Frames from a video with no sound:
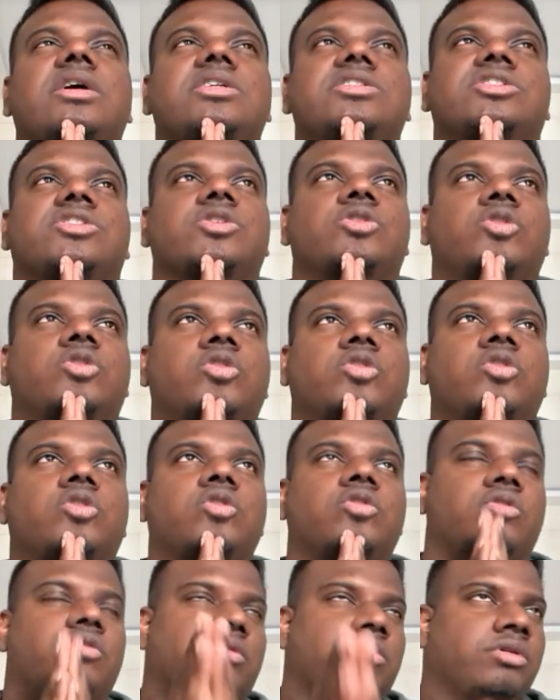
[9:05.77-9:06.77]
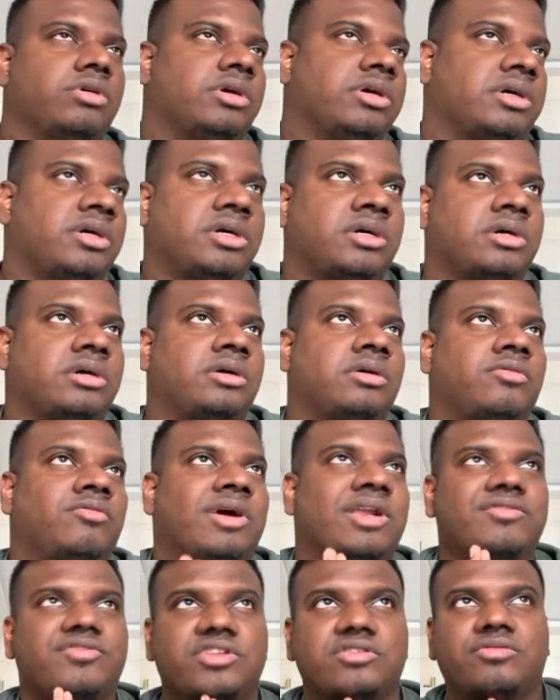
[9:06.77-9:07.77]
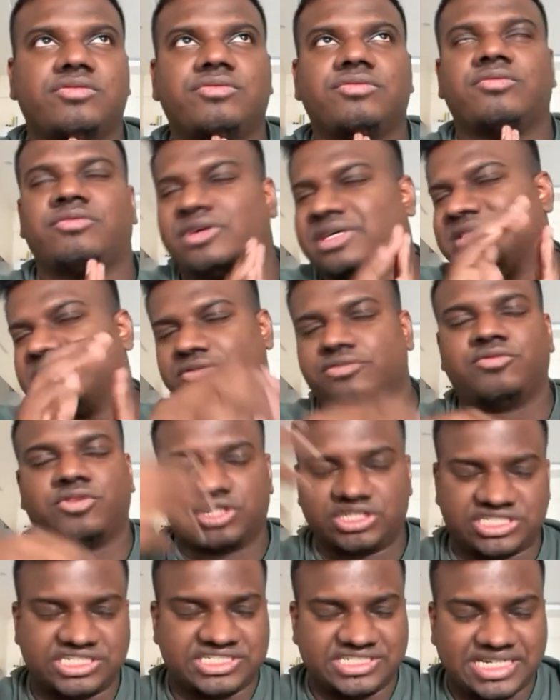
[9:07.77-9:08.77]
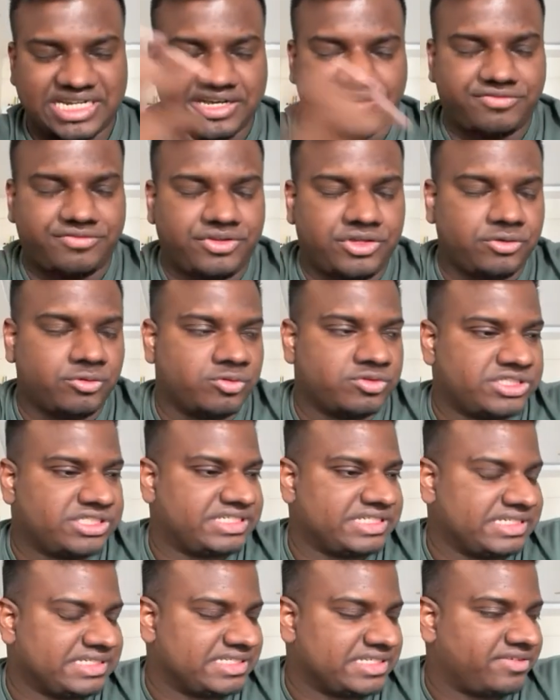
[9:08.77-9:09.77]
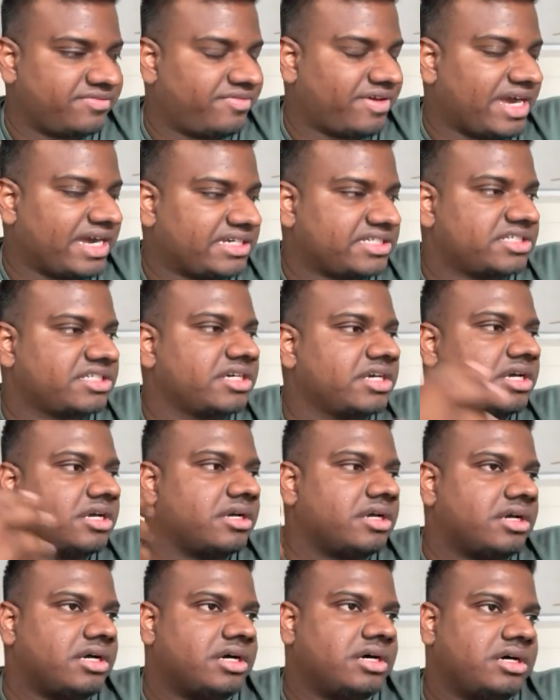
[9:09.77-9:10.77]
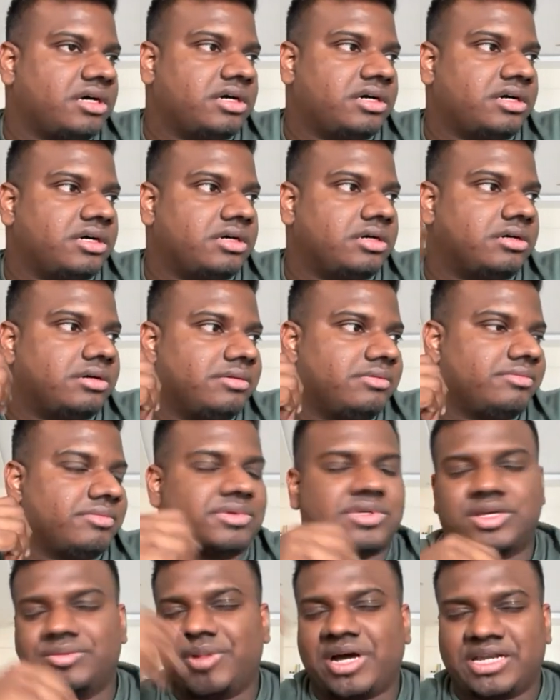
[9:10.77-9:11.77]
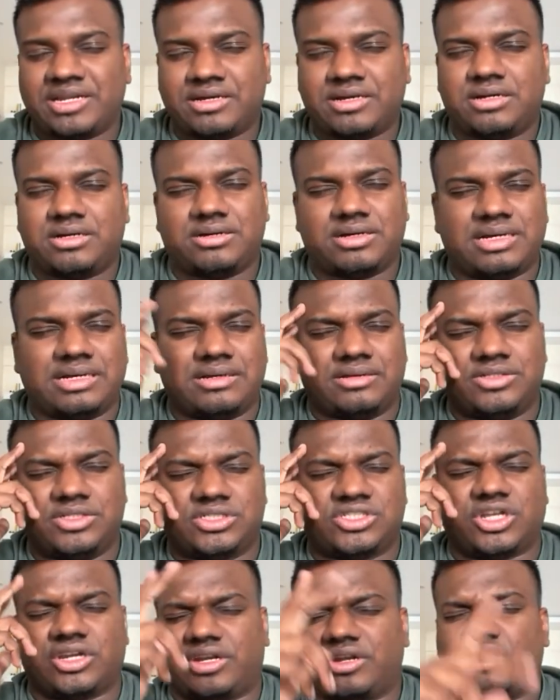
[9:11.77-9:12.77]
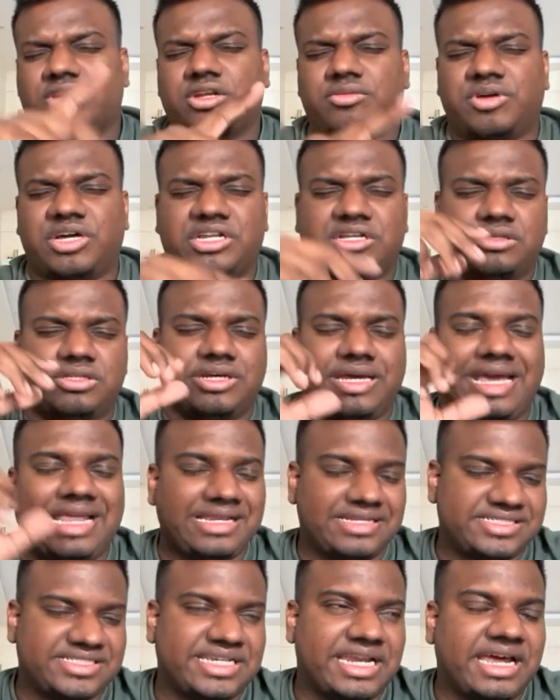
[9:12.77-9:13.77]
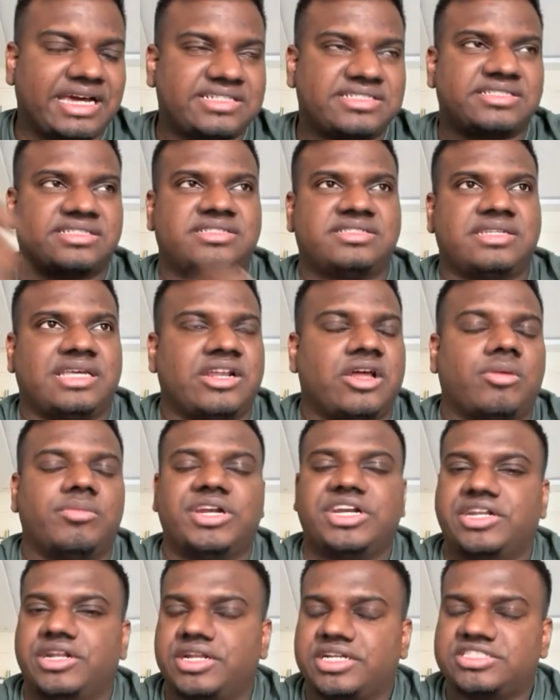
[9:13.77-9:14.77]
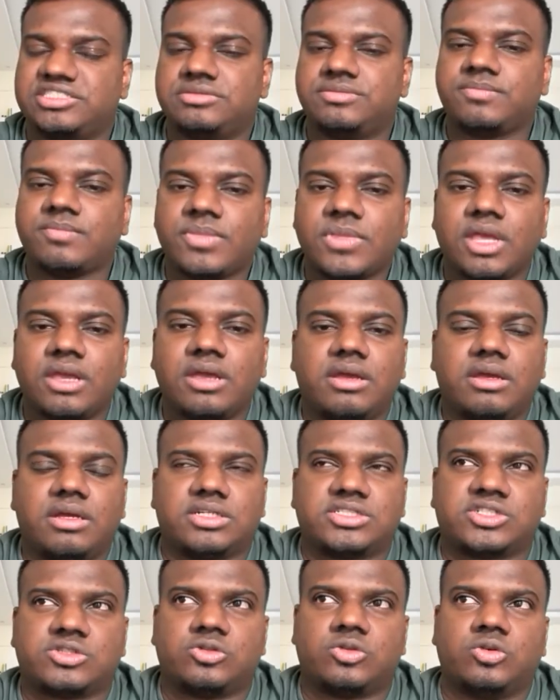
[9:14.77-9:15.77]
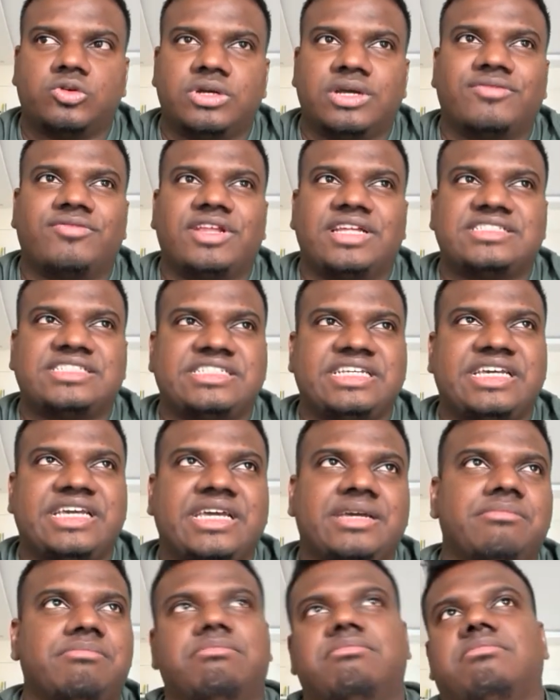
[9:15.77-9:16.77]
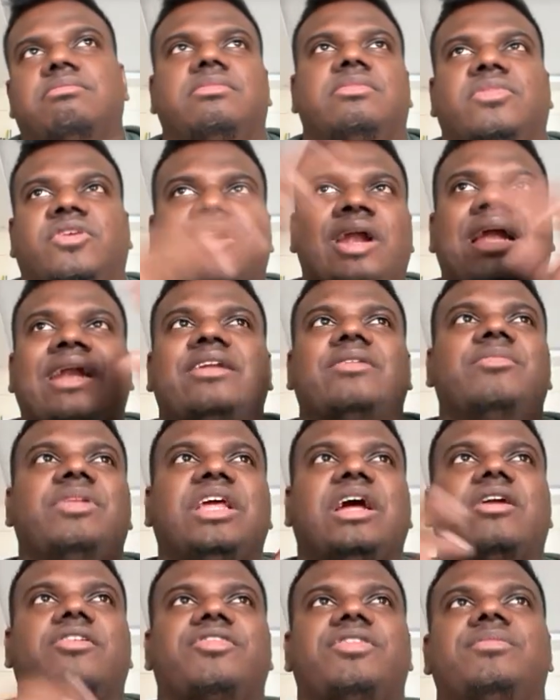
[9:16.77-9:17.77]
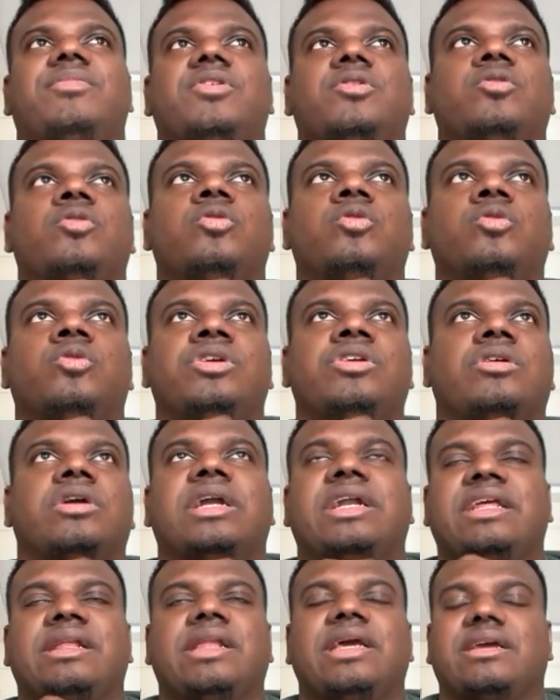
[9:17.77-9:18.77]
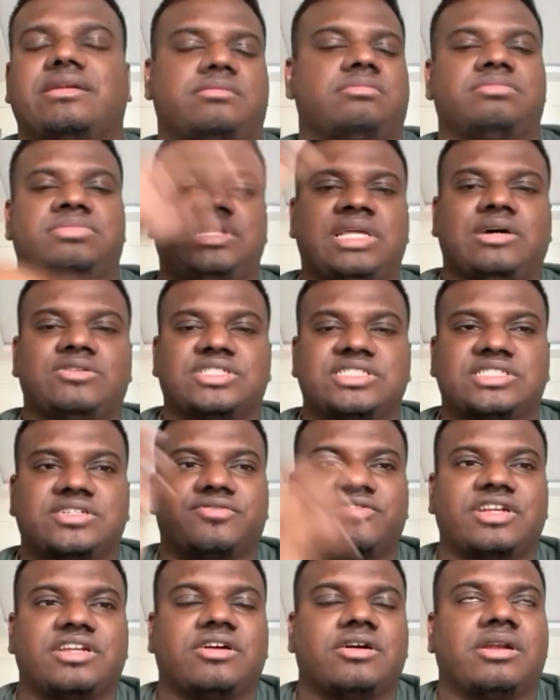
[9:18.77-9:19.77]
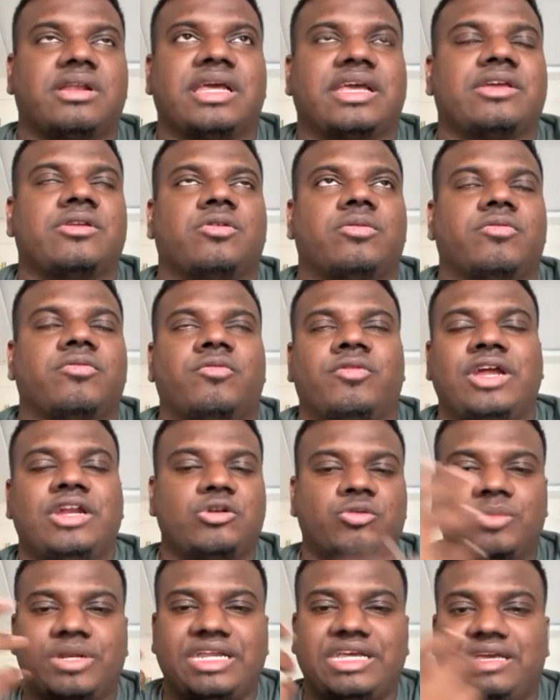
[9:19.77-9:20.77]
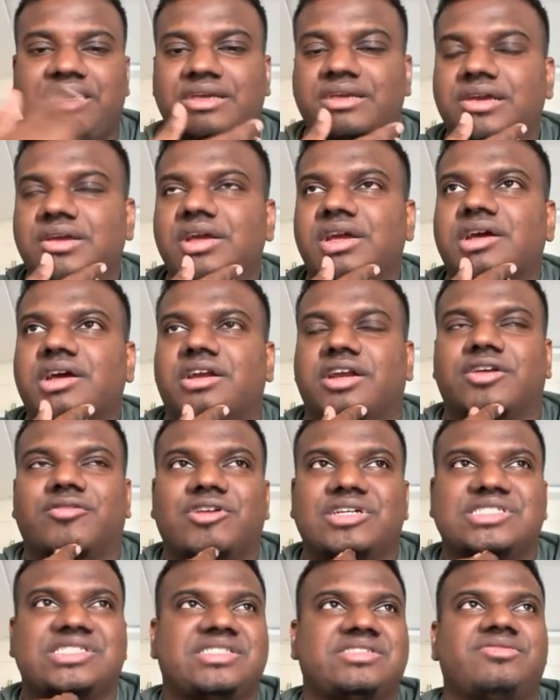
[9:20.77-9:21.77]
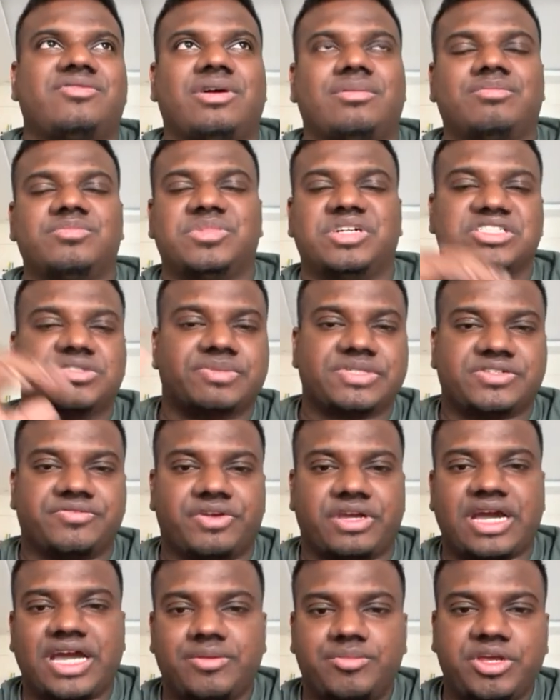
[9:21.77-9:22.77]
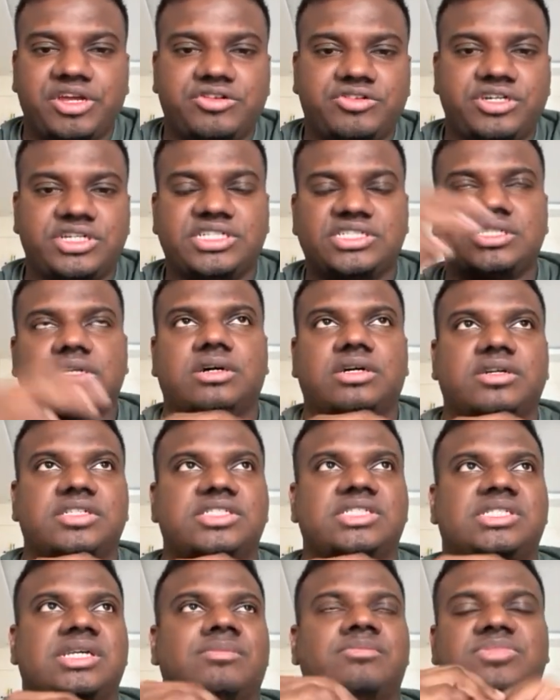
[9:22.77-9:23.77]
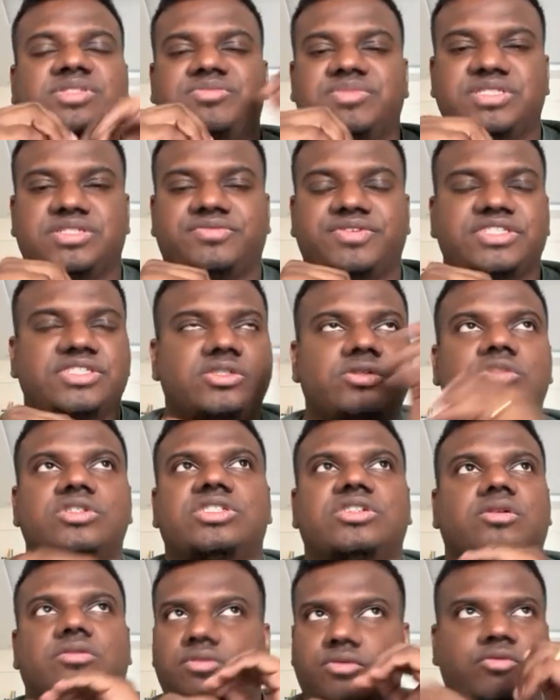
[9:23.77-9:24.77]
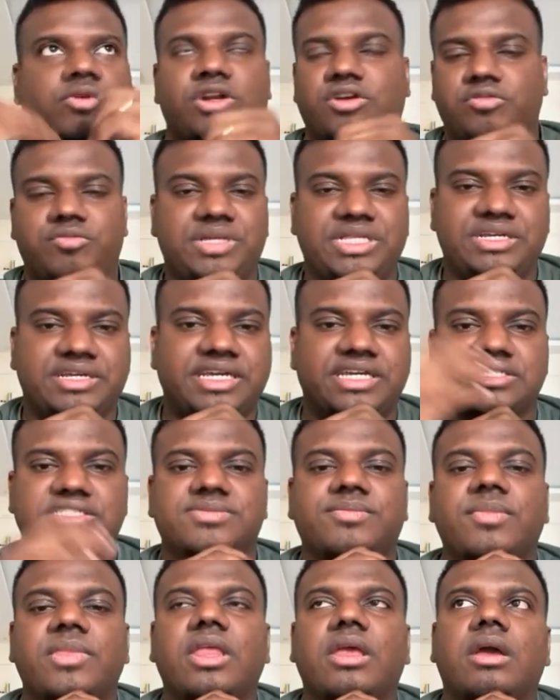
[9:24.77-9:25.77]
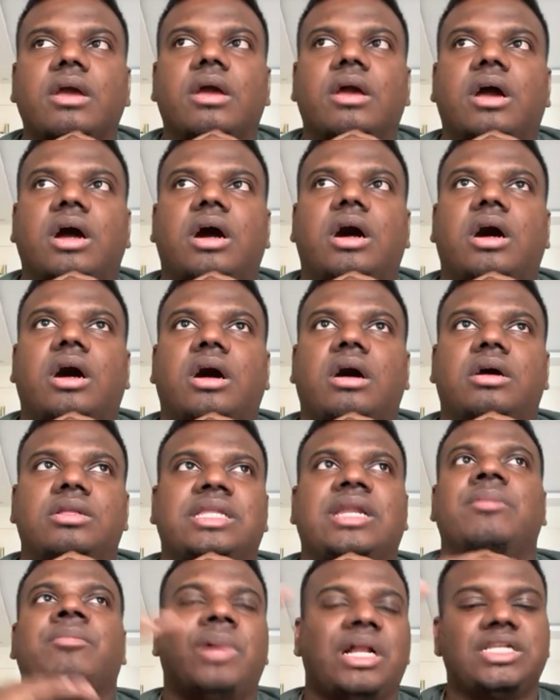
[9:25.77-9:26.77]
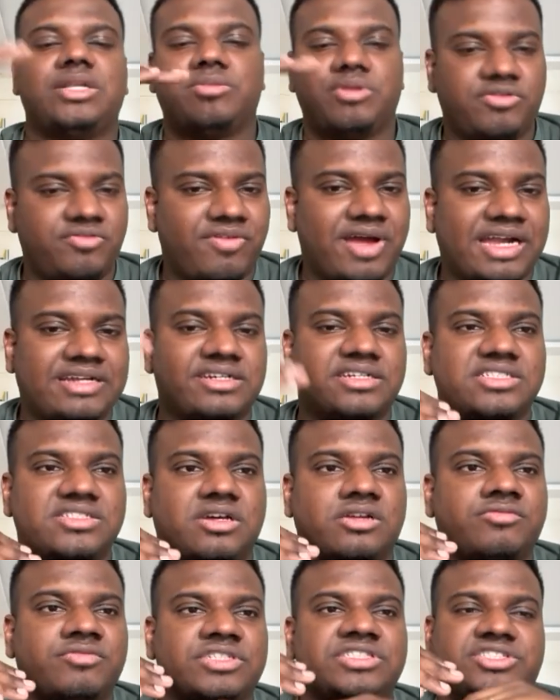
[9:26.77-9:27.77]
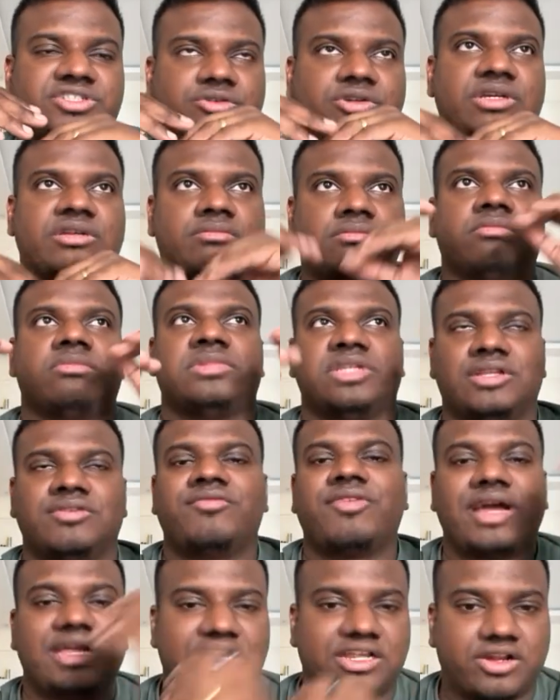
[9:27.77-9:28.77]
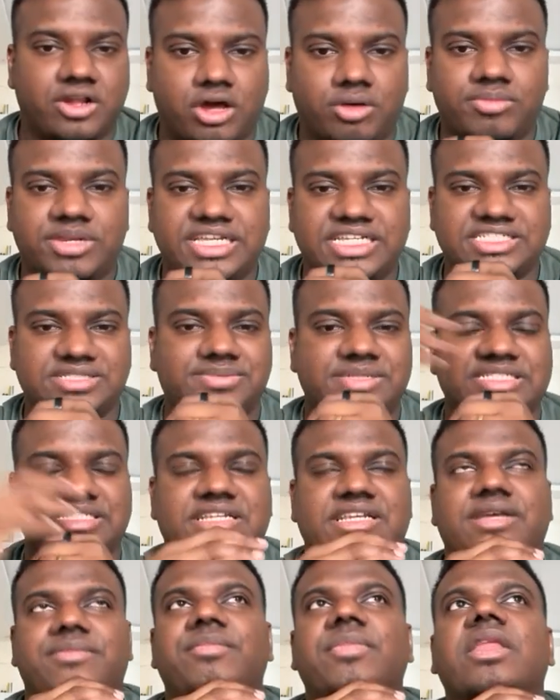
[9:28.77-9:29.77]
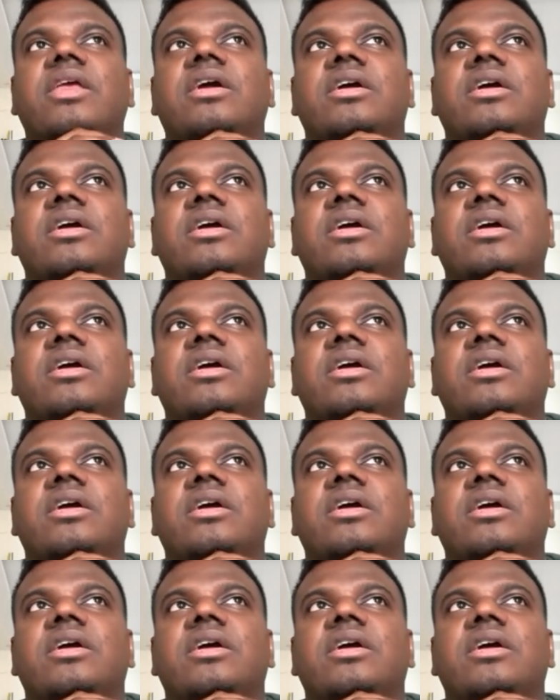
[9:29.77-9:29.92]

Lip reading: So one of the versions that I've used is, in fact, uh, Kibana, sorry, not Kibana, the elk stacks anomaly detection. So if, let's say, randomly out of the blue you're getting like thousands of it, or like, way too many requests from a specific IP address or some specific source or whatever be the case, there are multiple factors on which you can define anomalies basically.